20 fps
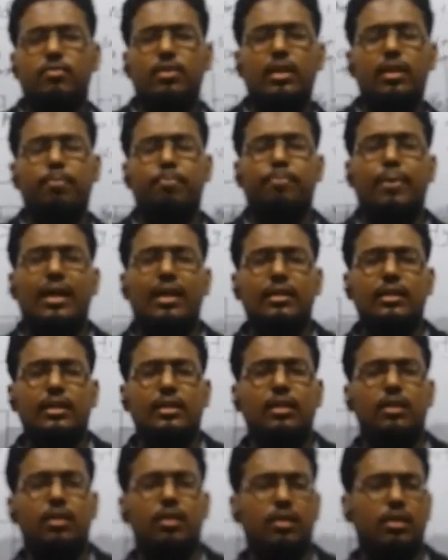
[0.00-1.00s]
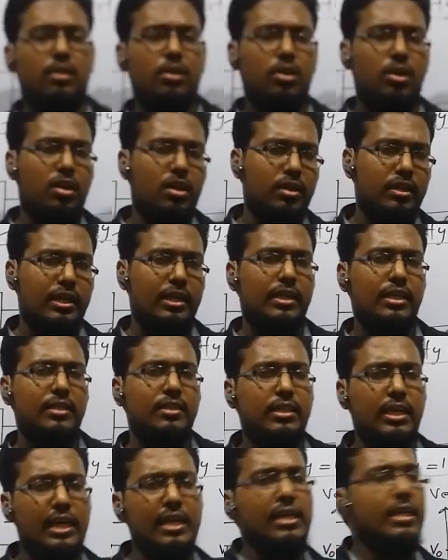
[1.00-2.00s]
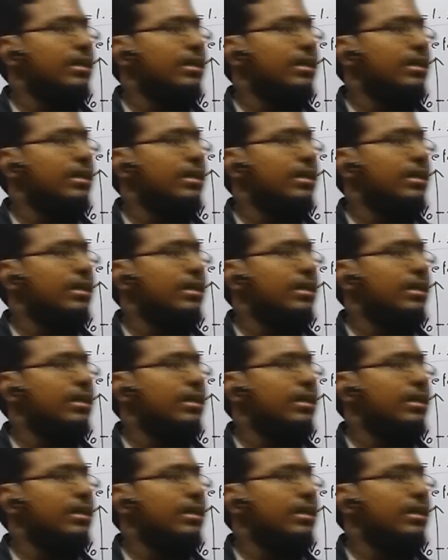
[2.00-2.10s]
when a particle getting the